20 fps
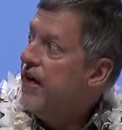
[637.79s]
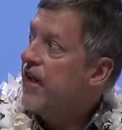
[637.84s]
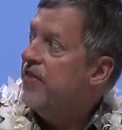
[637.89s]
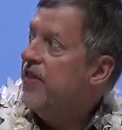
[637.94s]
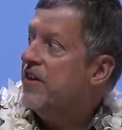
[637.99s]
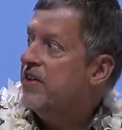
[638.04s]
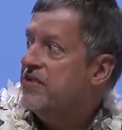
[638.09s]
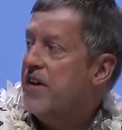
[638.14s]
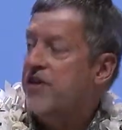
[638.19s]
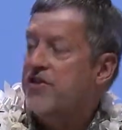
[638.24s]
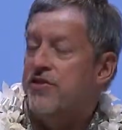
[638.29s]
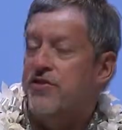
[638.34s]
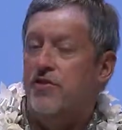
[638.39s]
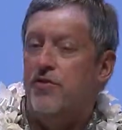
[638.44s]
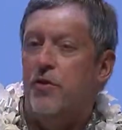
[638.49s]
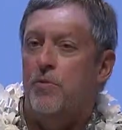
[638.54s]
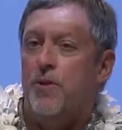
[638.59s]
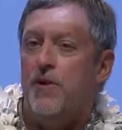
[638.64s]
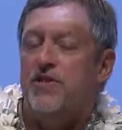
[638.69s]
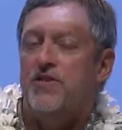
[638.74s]
I think it's actually in
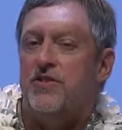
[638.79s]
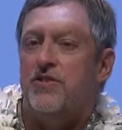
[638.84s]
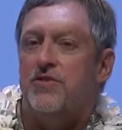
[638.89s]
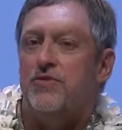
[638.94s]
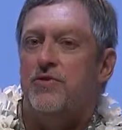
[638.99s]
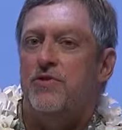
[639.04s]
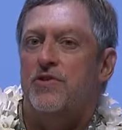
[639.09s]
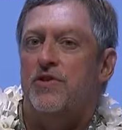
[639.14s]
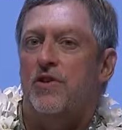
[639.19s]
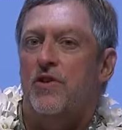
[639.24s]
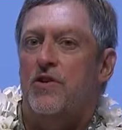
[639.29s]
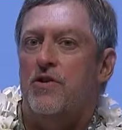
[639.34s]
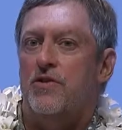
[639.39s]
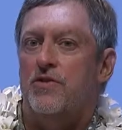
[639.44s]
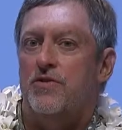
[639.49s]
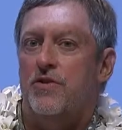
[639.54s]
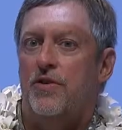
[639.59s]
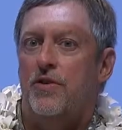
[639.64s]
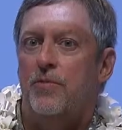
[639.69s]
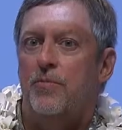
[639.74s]
their best interest long
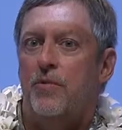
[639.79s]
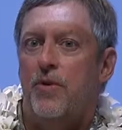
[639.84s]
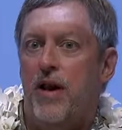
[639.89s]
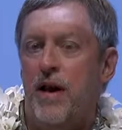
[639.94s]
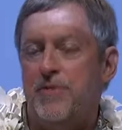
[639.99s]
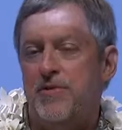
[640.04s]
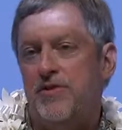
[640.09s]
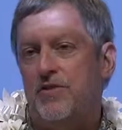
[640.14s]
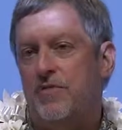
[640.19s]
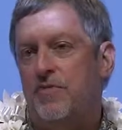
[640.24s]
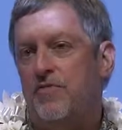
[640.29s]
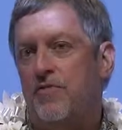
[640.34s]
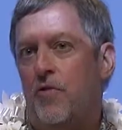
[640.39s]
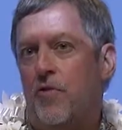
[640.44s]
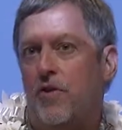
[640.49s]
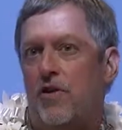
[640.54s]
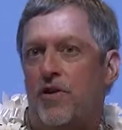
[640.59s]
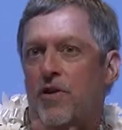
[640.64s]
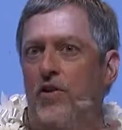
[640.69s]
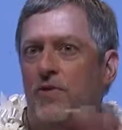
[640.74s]
term, perhaps to
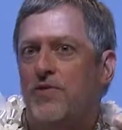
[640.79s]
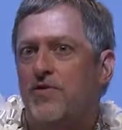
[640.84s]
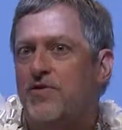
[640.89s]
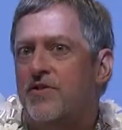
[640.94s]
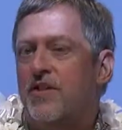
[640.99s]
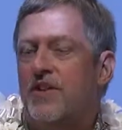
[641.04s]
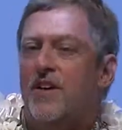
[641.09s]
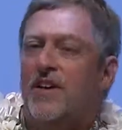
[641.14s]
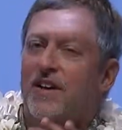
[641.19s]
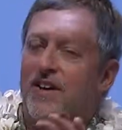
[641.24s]
foreclose